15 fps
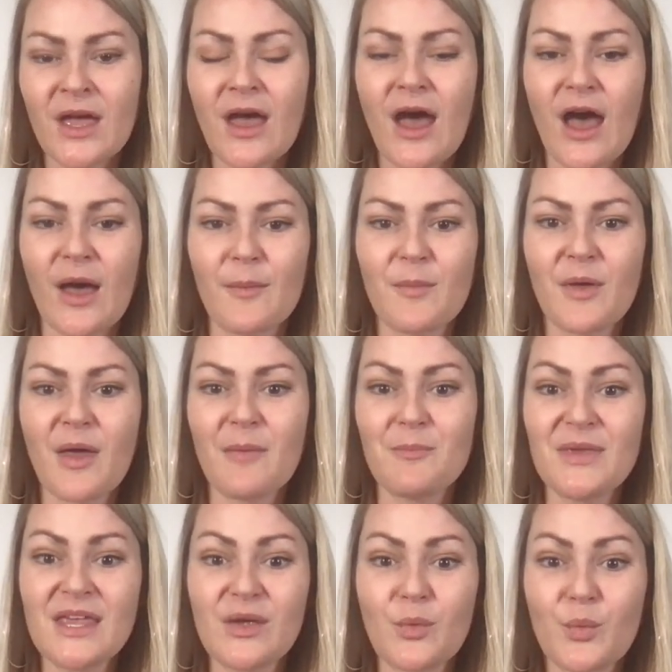and
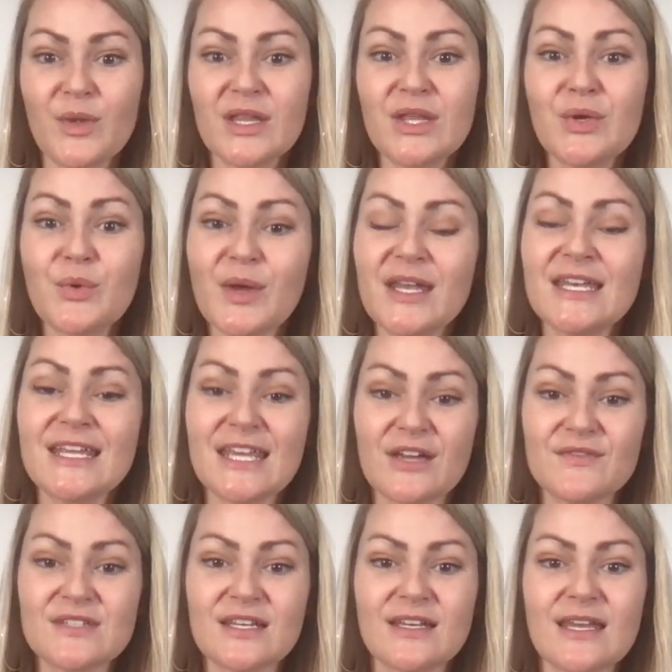being really great and
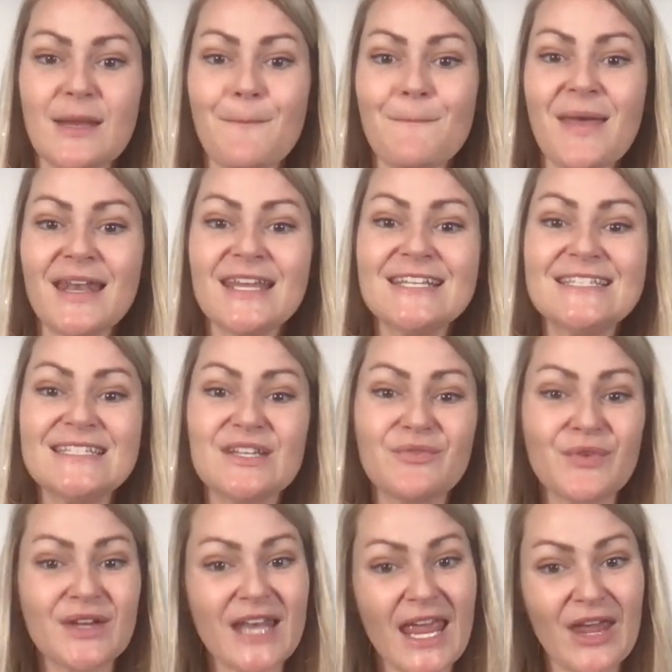gifted in many
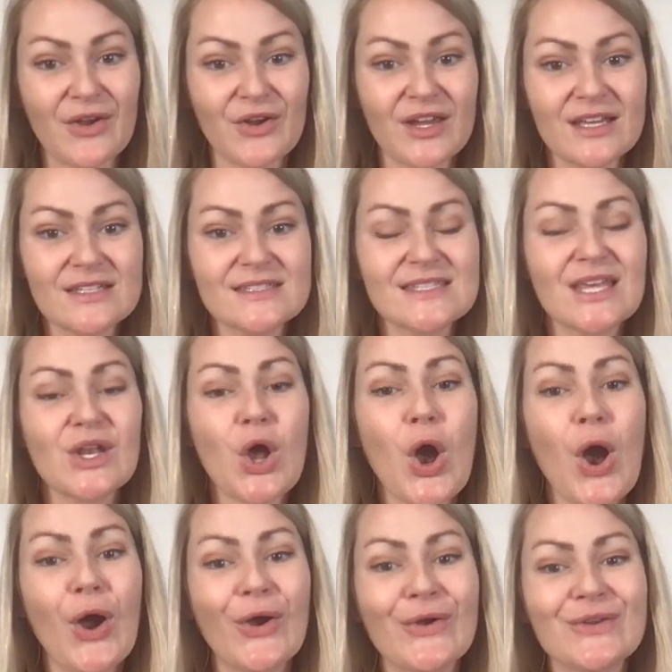different areas that
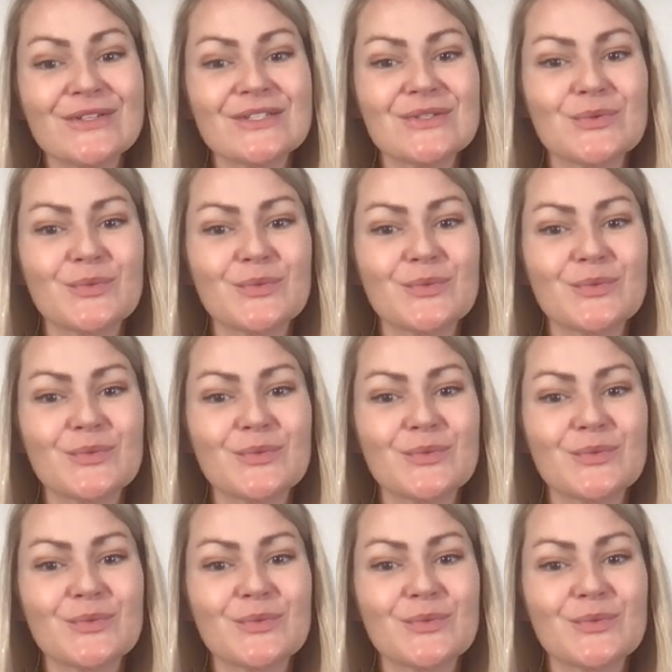aren't